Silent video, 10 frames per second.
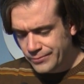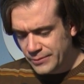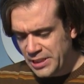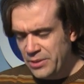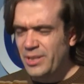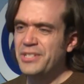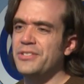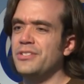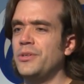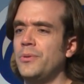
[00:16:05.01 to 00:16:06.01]
you know
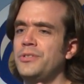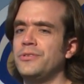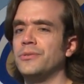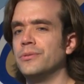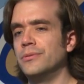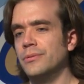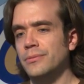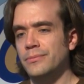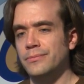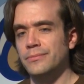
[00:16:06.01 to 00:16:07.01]
less so to
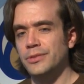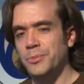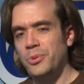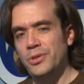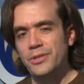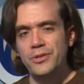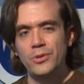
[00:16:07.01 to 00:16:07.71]
to put it into